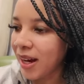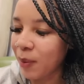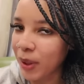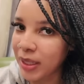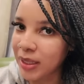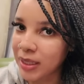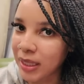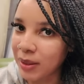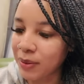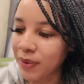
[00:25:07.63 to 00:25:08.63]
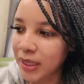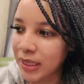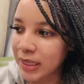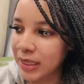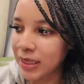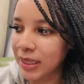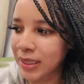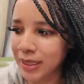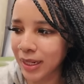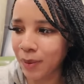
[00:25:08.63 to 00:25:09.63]
I waited this long for this.
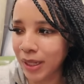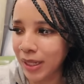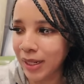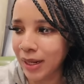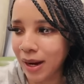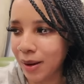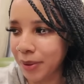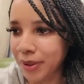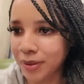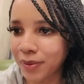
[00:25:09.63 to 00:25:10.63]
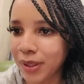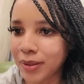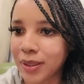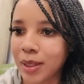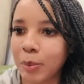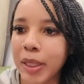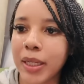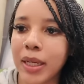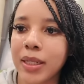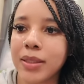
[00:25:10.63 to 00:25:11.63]
Because, yeah, I waited like an hour for those damn
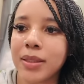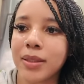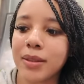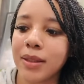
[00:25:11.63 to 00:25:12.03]
pancakes.